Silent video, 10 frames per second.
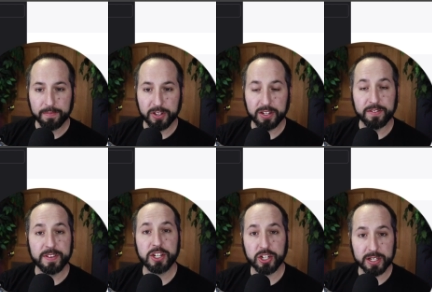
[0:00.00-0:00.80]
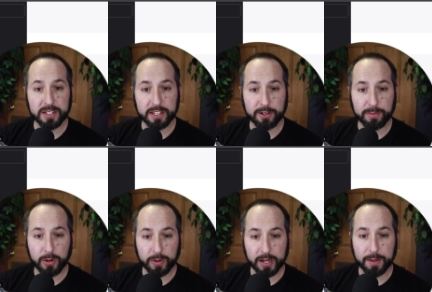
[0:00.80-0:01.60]
the divisions that are
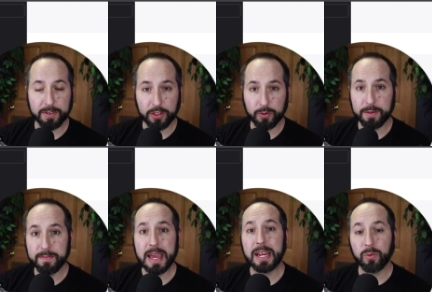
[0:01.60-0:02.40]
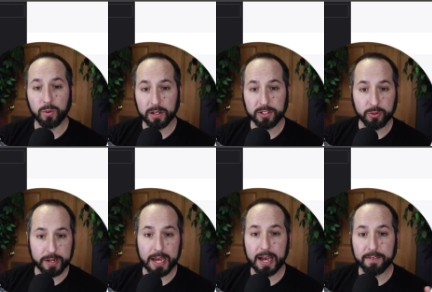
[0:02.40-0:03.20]
broken up, the three main ones. So
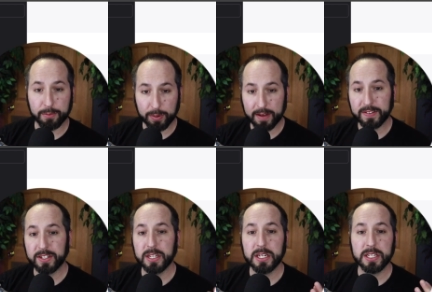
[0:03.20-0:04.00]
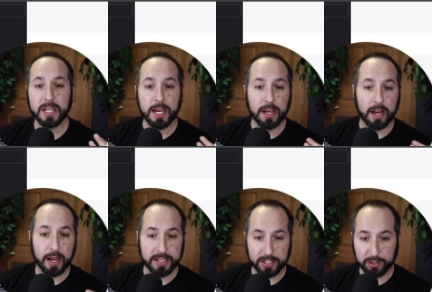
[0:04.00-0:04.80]
we have the prophecies,
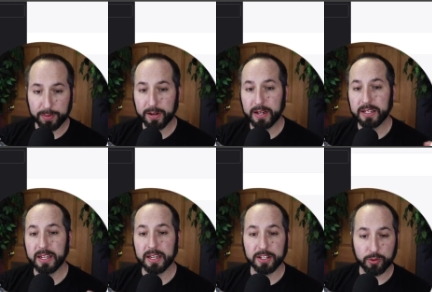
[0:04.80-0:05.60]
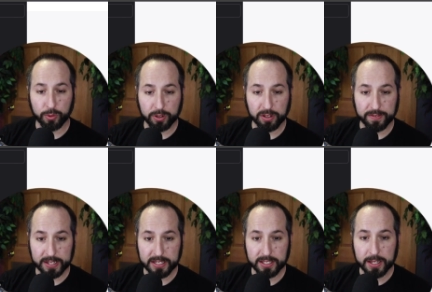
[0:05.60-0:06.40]
uh, his experience, and historical
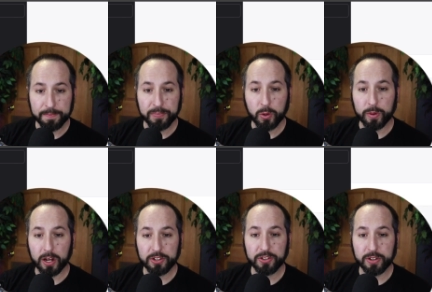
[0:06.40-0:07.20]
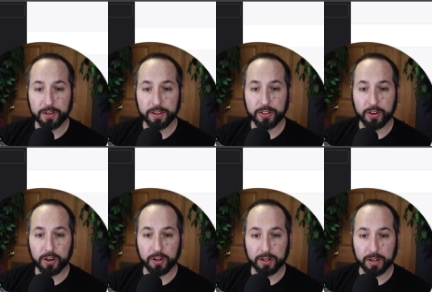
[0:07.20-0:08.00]
events. We also know that there
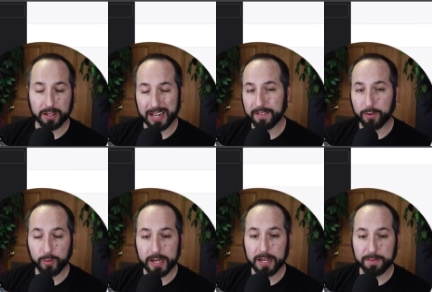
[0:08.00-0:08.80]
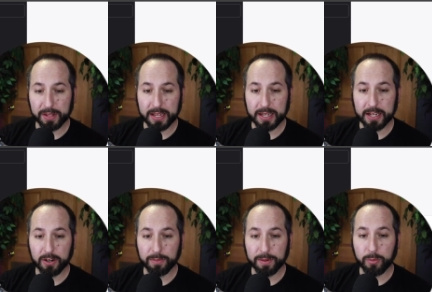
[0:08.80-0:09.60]
are kind of a reading plan
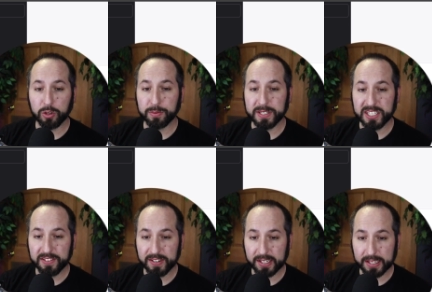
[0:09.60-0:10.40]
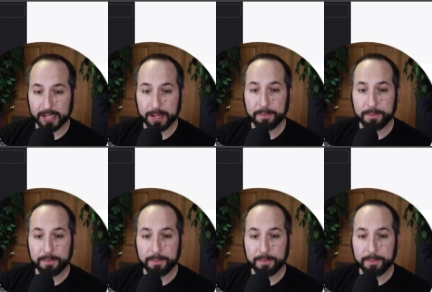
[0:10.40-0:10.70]
here, but more specifically,